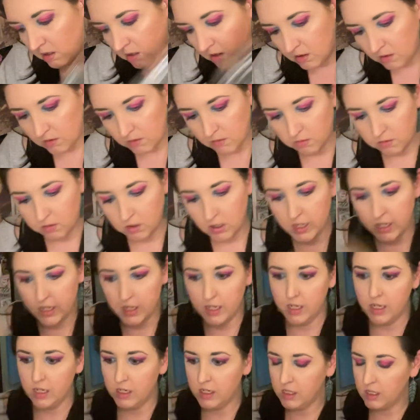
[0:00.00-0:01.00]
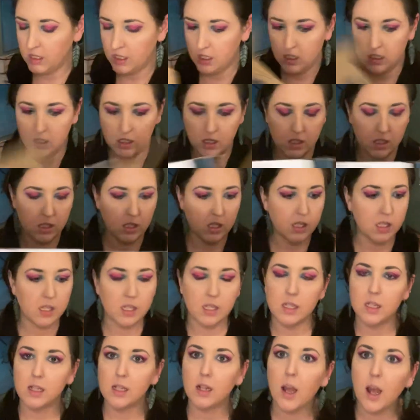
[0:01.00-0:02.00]
All right. This
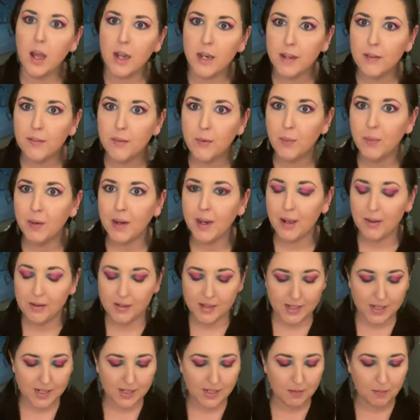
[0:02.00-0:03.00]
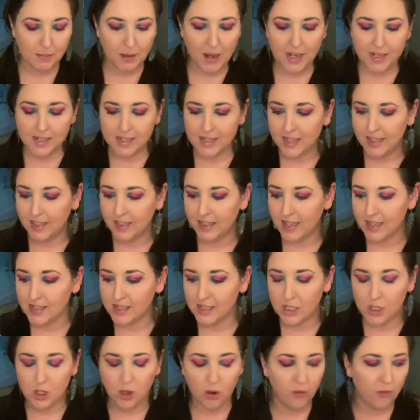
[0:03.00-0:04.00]
is not even what I was expecting.
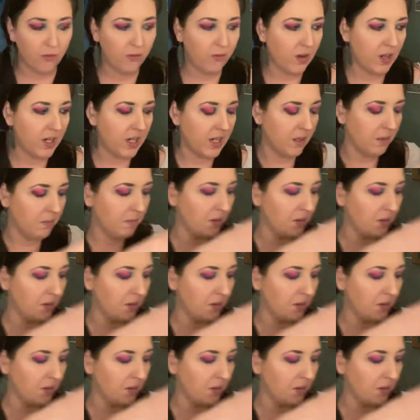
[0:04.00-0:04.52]
That's so funny